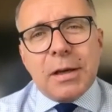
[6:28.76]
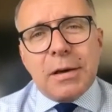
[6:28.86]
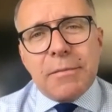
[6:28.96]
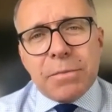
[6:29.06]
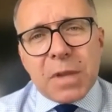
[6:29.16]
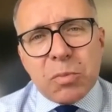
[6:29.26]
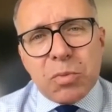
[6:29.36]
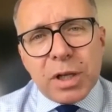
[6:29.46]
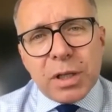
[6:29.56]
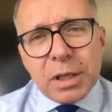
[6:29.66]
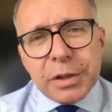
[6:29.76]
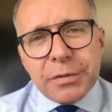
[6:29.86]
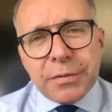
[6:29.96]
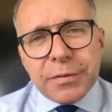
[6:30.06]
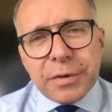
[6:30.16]
And brain
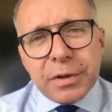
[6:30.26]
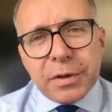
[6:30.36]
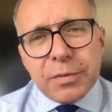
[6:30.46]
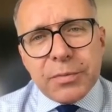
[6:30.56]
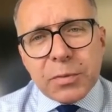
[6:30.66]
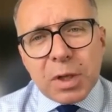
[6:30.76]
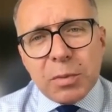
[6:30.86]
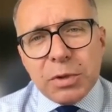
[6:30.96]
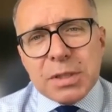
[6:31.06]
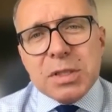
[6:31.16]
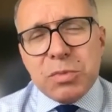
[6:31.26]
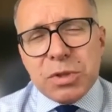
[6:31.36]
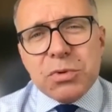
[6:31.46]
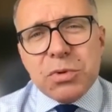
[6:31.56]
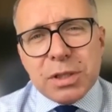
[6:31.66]
health needs to
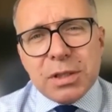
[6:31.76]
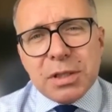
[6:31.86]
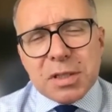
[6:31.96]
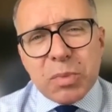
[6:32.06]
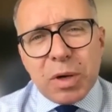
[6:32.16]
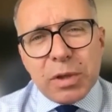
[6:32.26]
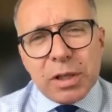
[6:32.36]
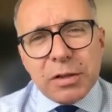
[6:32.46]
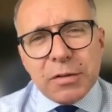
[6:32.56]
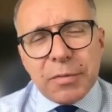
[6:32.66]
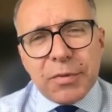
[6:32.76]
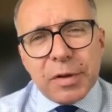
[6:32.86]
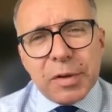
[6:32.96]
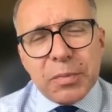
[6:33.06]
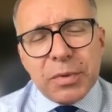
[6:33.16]
be treated as a public health
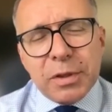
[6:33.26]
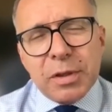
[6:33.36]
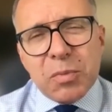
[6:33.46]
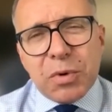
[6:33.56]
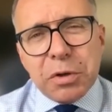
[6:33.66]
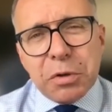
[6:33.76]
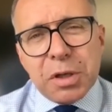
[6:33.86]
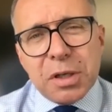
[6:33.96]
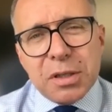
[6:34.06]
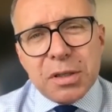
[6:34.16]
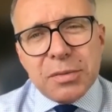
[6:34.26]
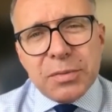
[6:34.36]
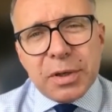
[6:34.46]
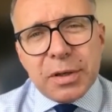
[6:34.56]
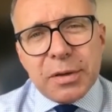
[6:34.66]
priority
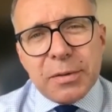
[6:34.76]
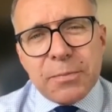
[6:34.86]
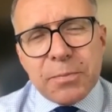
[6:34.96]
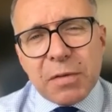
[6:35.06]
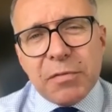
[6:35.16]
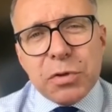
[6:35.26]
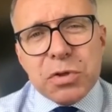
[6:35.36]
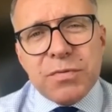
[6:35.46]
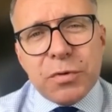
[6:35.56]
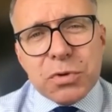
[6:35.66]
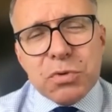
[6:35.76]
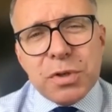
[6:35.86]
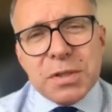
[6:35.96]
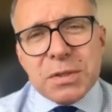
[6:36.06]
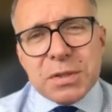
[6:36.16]
for two
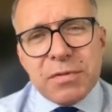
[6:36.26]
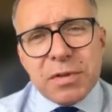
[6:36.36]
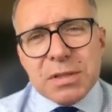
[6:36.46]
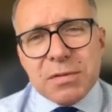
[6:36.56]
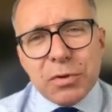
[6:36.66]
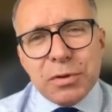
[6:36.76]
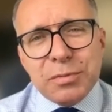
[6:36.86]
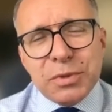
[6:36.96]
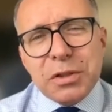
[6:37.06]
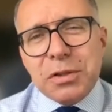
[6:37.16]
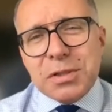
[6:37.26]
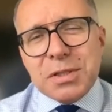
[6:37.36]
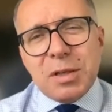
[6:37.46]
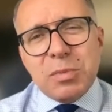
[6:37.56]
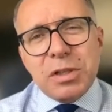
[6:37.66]
reasons. First of all,
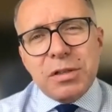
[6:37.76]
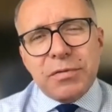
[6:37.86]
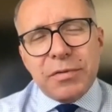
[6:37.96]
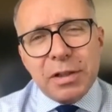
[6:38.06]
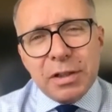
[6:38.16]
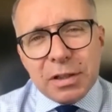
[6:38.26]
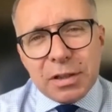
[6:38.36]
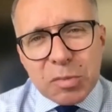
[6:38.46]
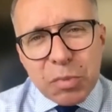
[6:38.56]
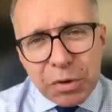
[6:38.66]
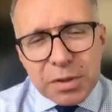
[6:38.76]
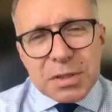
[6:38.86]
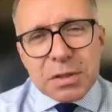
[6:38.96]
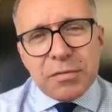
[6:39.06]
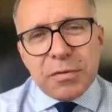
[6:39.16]
because I believe the
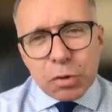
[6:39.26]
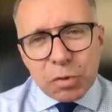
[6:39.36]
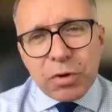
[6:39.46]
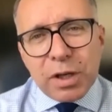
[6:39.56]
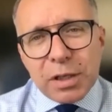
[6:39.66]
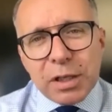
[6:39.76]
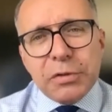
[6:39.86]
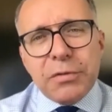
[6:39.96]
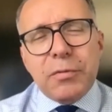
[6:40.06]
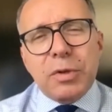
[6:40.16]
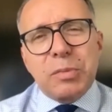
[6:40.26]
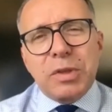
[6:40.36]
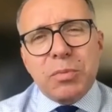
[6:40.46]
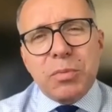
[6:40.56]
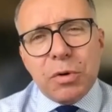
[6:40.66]
importance of good brain health will
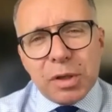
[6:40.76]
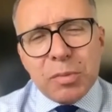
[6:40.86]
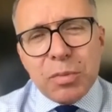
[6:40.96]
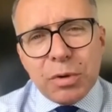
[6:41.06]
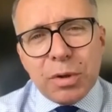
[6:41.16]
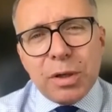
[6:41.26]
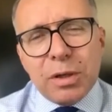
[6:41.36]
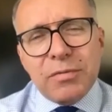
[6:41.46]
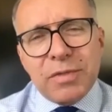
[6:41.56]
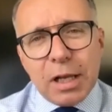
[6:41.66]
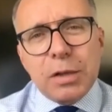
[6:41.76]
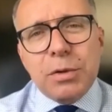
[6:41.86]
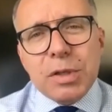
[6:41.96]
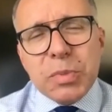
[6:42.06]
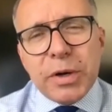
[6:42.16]
be more and more
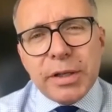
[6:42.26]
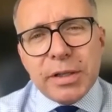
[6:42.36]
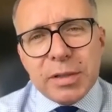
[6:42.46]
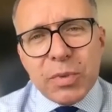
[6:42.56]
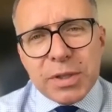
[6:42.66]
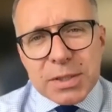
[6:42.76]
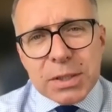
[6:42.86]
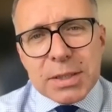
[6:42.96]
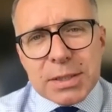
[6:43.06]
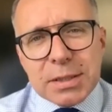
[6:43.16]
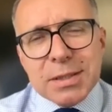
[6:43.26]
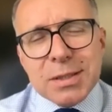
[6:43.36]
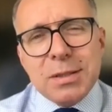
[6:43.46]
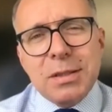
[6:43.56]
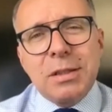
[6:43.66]
valued by
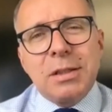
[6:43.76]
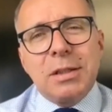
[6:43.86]
citizens.